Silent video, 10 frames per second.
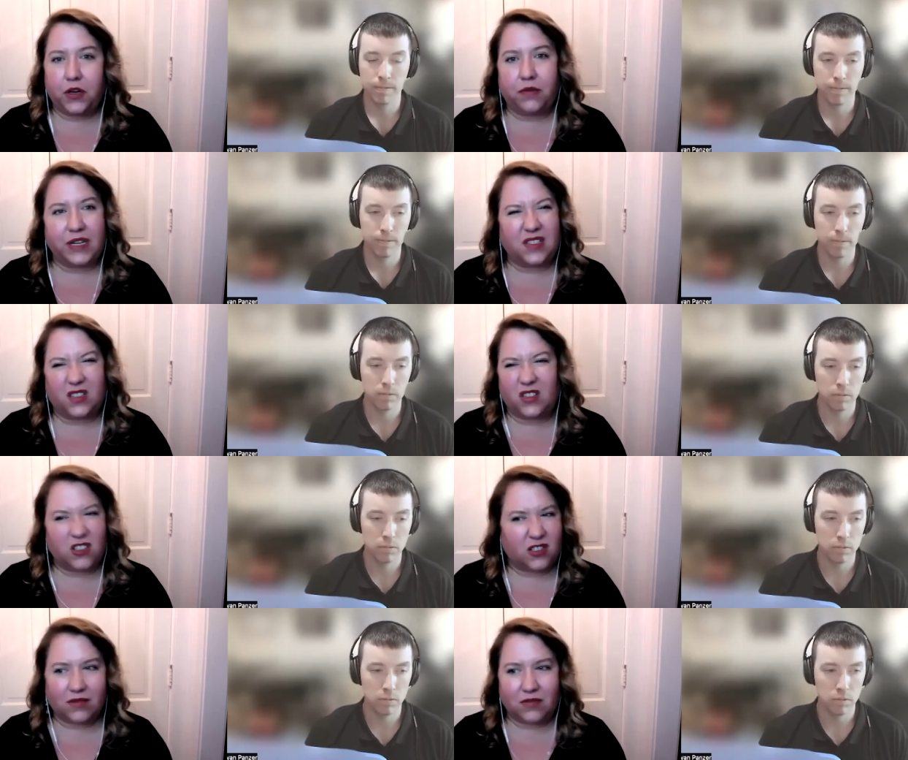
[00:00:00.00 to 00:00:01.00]
Speaker 1: your
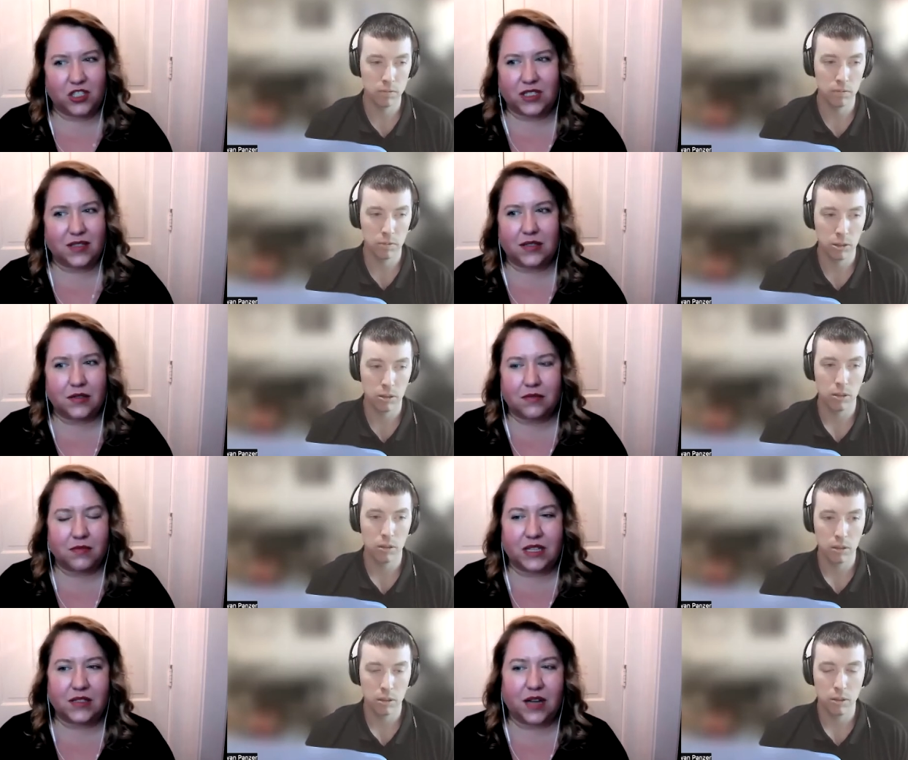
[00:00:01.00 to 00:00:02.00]
research just
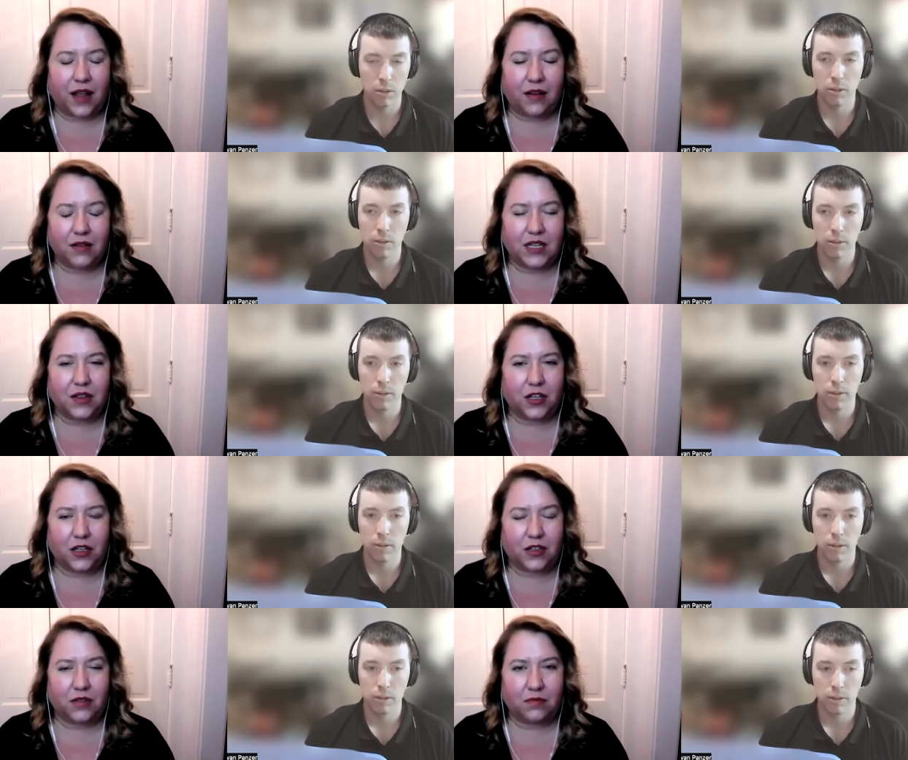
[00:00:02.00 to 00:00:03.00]
it's not doesn't
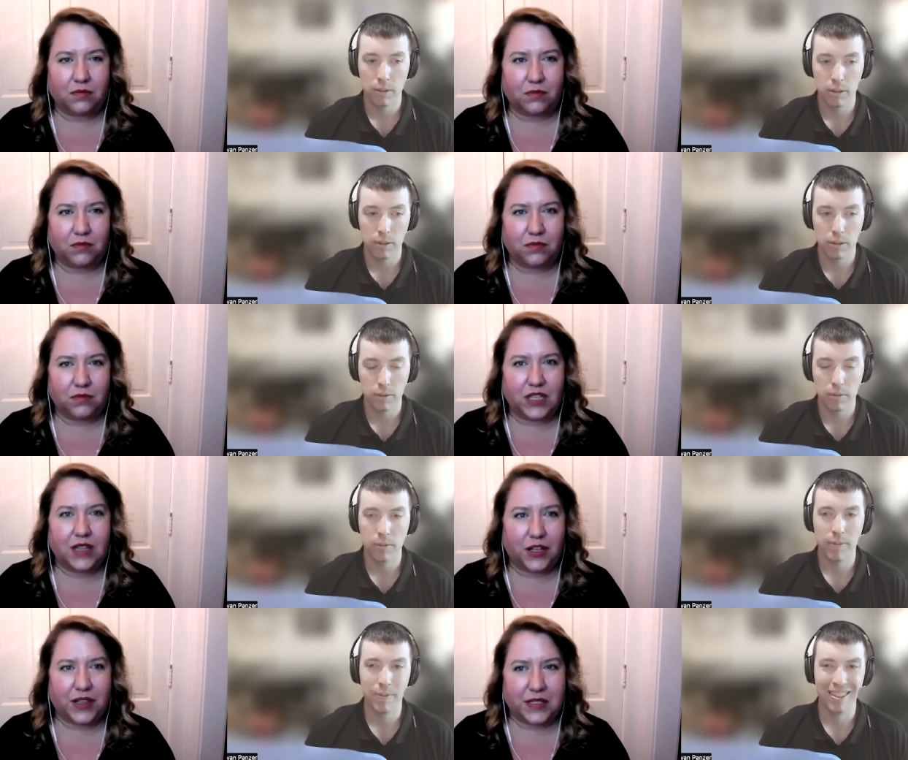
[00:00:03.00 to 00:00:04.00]
look
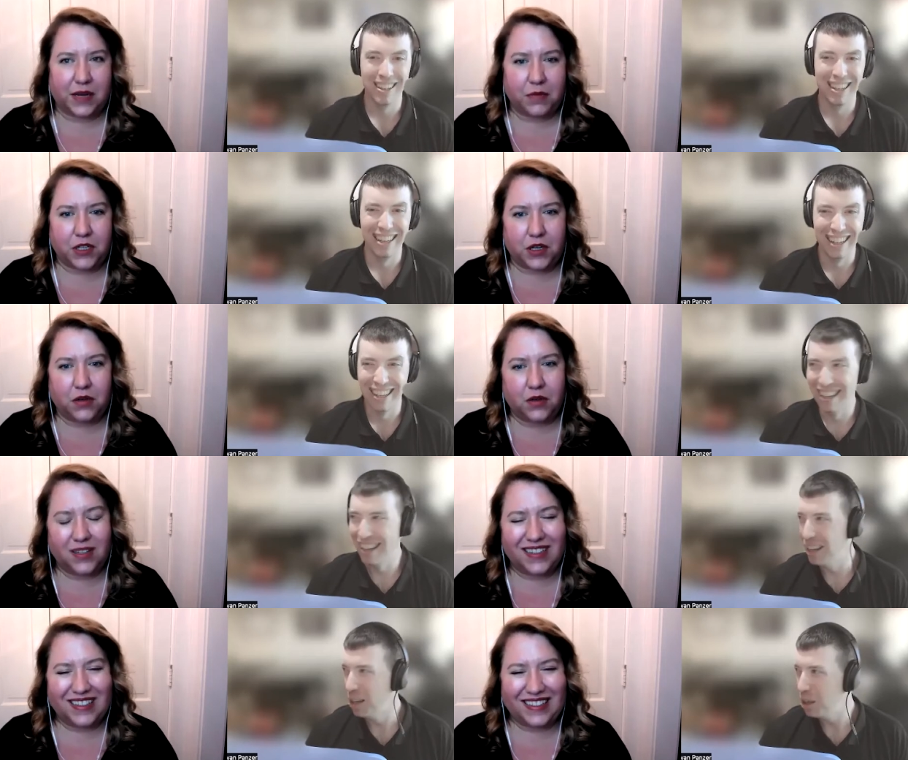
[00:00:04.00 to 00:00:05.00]
doesn't look the same to you.
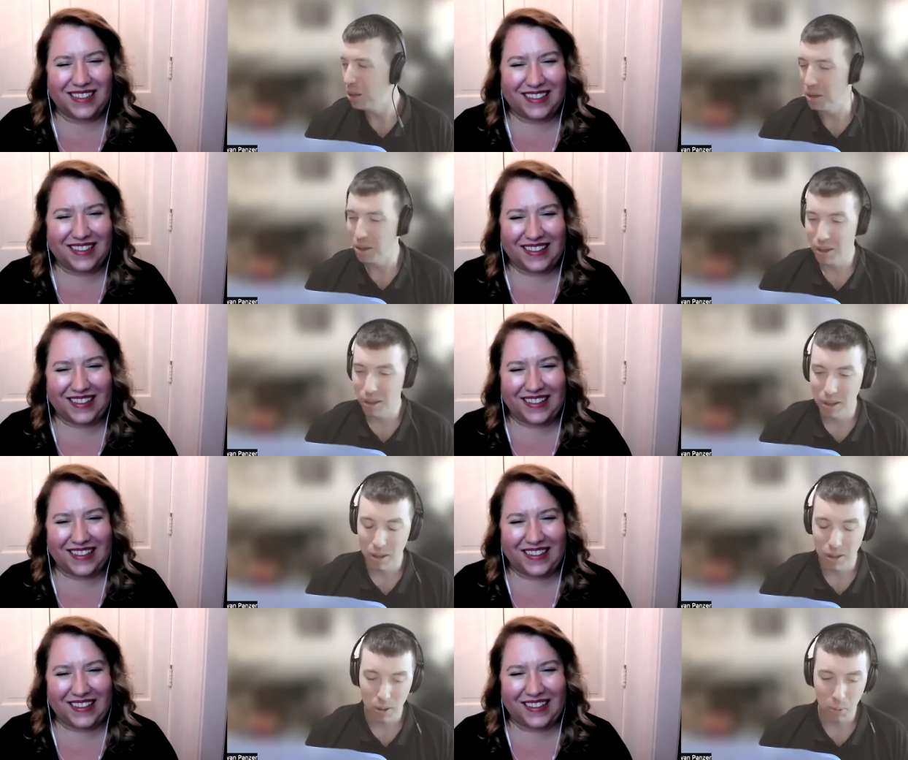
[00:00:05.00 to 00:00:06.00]

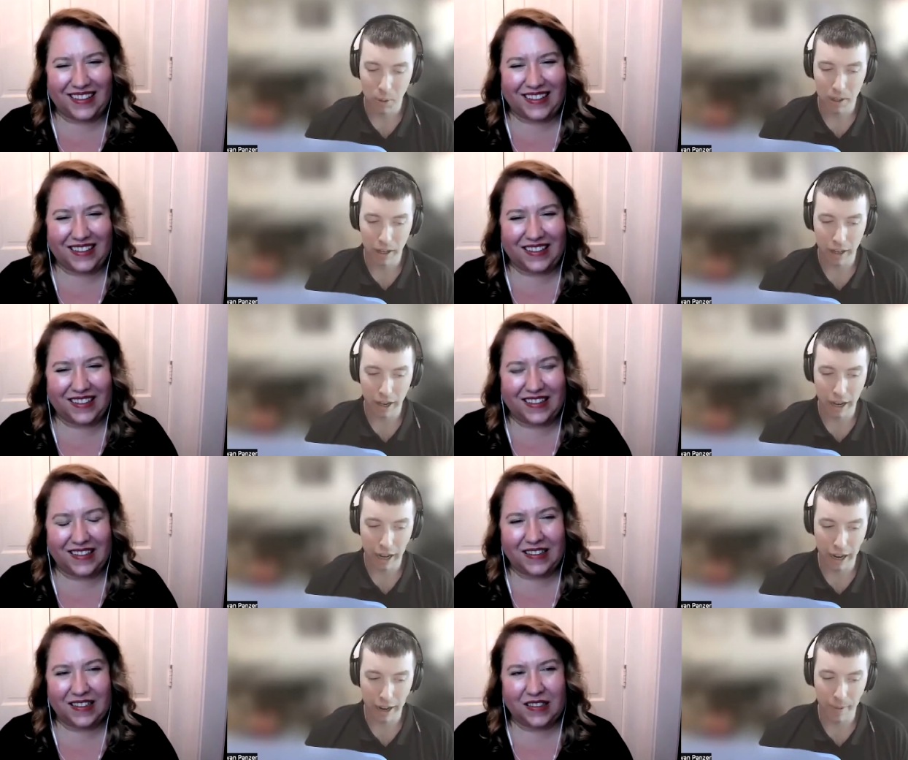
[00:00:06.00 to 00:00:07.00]
Speaker 2: Well, I,
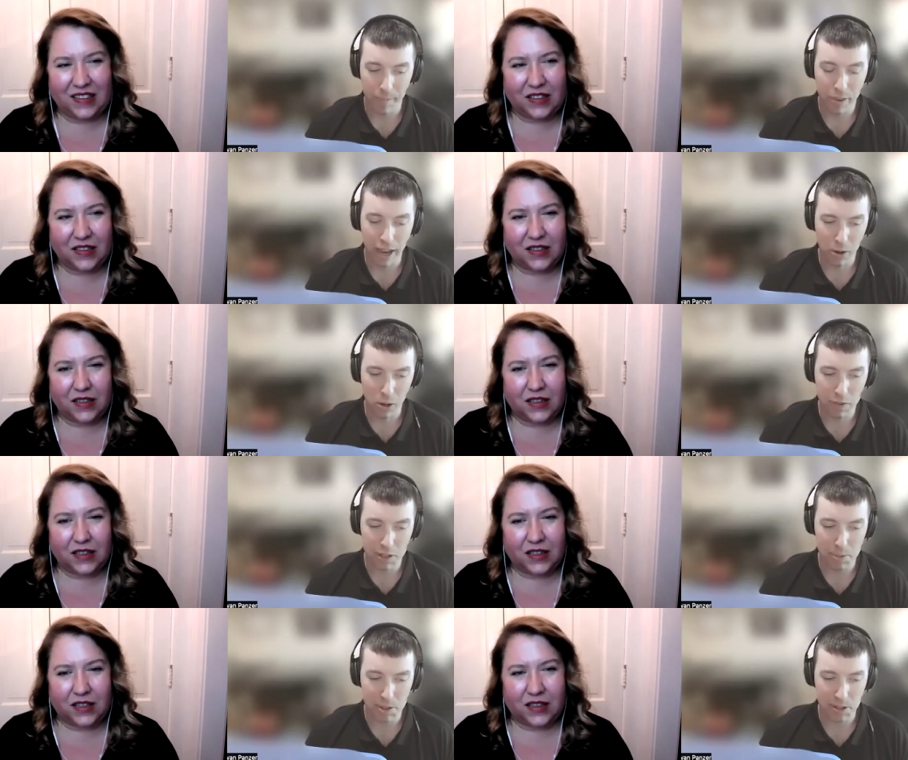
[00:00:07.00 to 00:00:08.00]
I, I don't know if it's
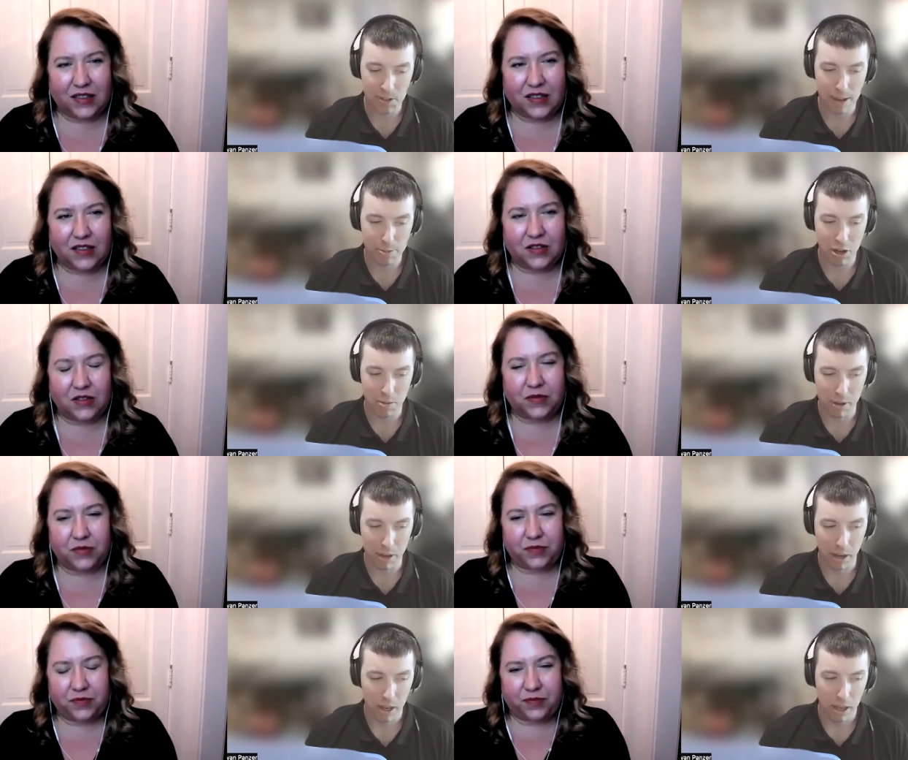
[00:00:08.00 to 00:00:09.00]
a misconception,
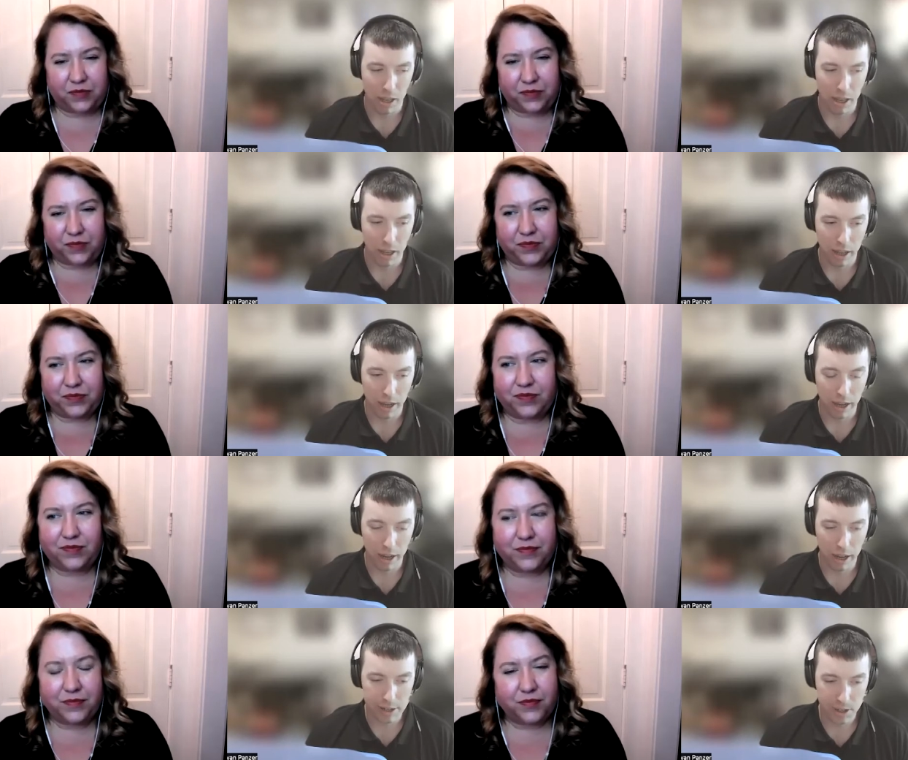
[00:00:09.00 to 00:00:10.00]
but
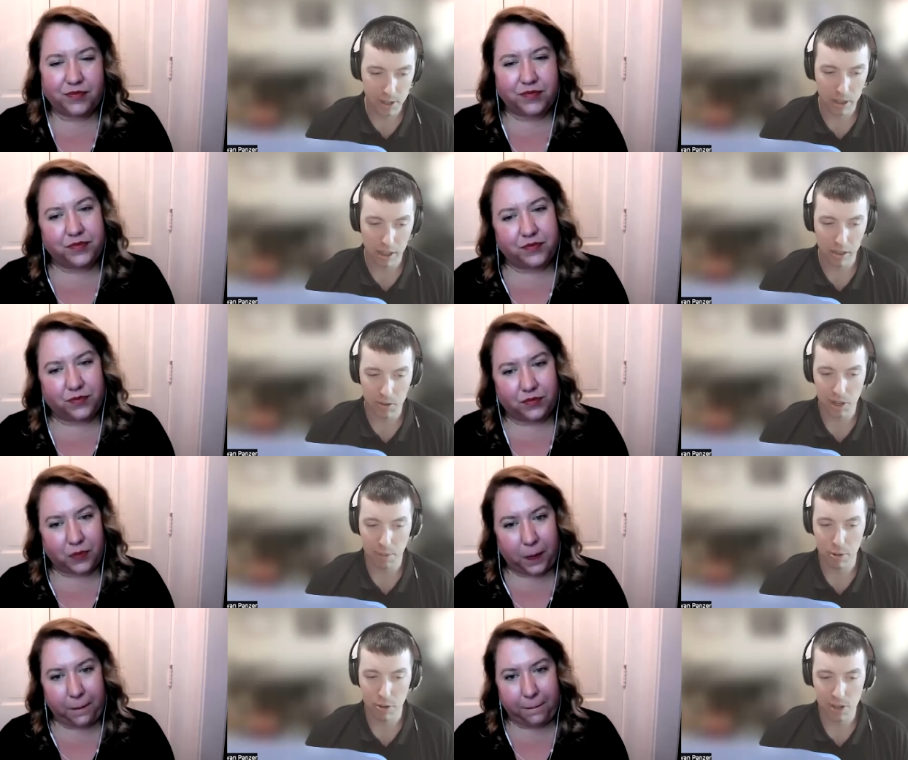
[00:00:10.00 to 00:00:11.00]
I still think there's a
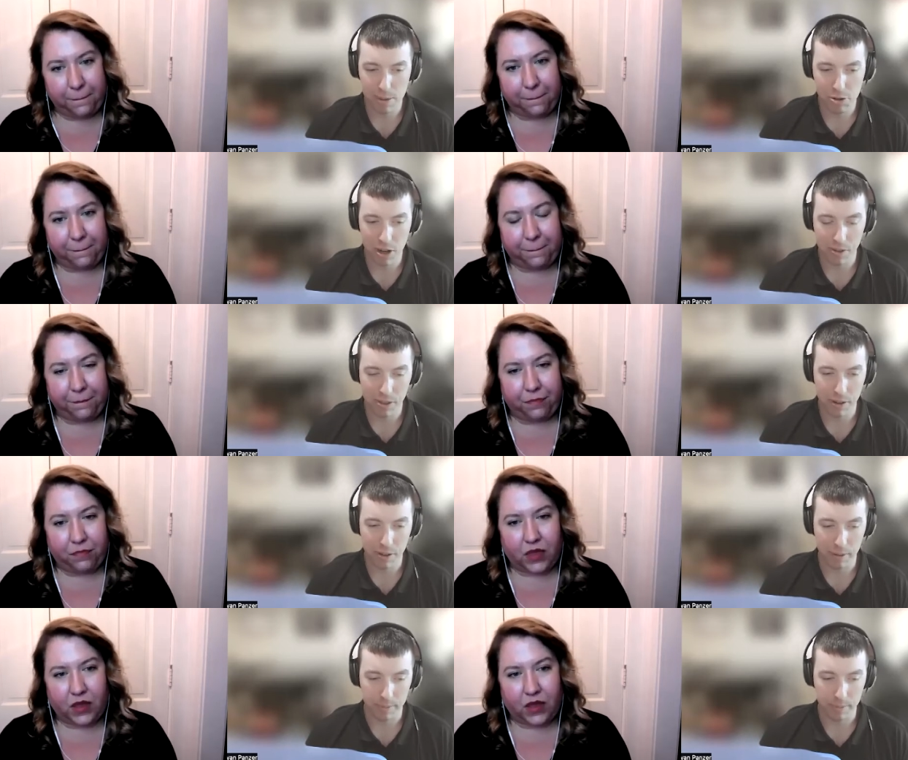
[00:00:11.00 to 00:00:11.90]
perception out there that